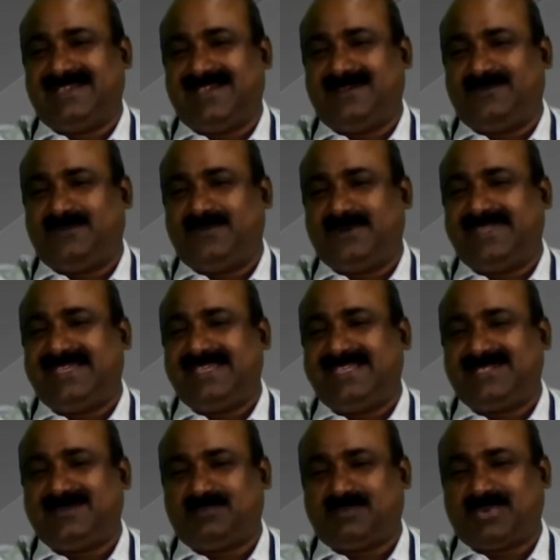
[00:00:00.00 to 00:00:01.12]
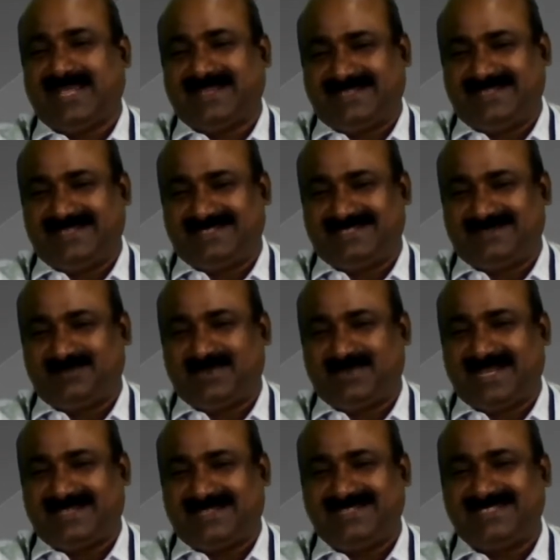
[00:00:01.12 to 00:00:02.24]
Everything is practice,
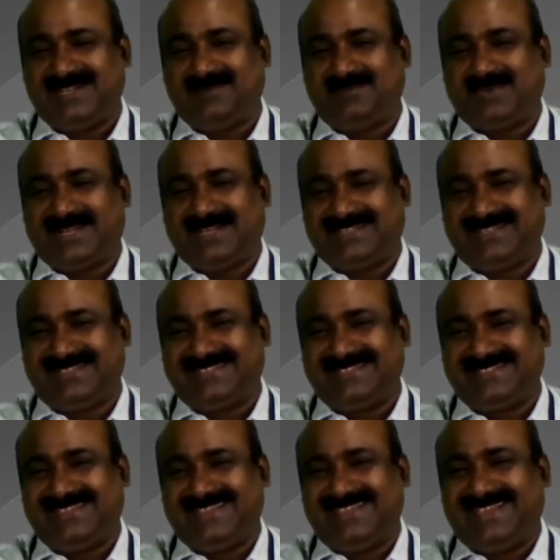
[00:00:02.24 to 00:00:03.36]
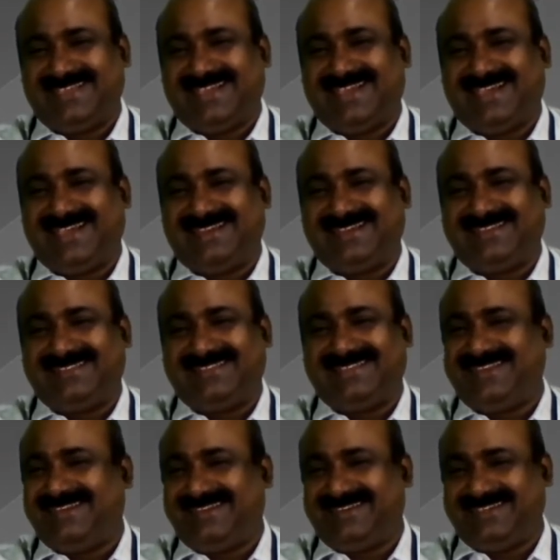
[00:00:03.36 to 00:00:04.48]
practice and practice. And
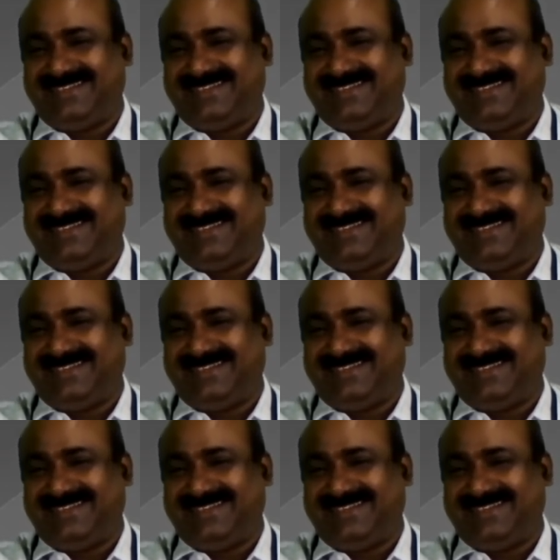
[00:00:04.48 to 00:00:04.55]
then